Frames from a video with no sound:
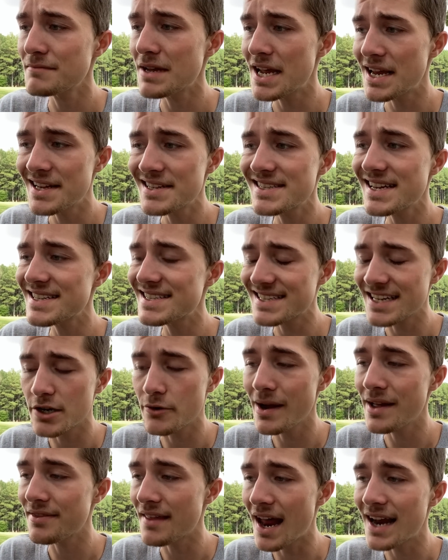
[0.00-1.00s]
It is a
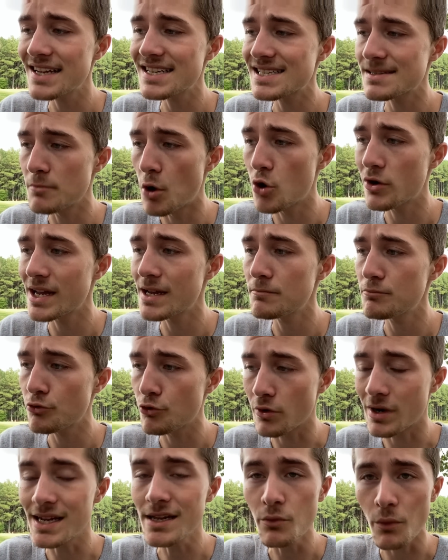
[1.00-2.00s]
cigarette that is smoking
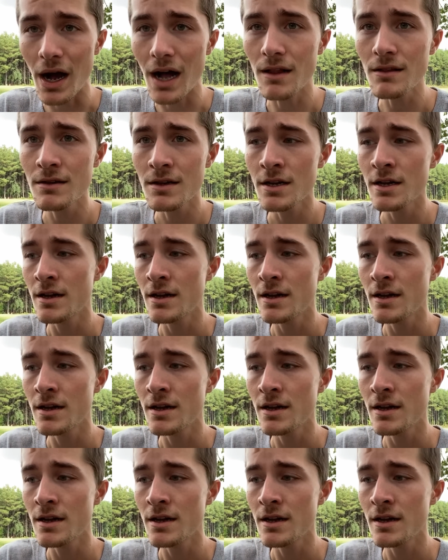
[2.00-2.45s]
pretty well.